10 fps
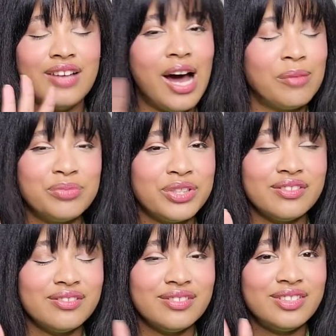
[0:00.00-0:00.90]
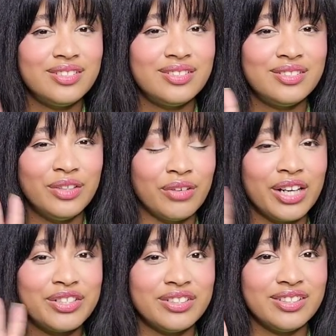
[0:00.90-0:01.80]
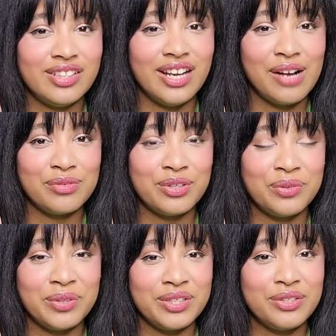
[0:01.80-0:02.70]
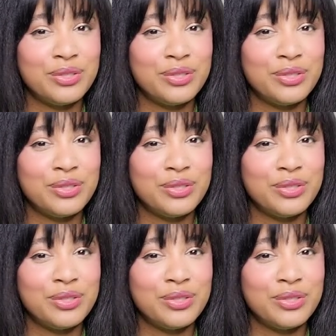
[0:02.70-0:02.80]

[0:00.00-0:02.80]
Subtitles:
options, directions that I was going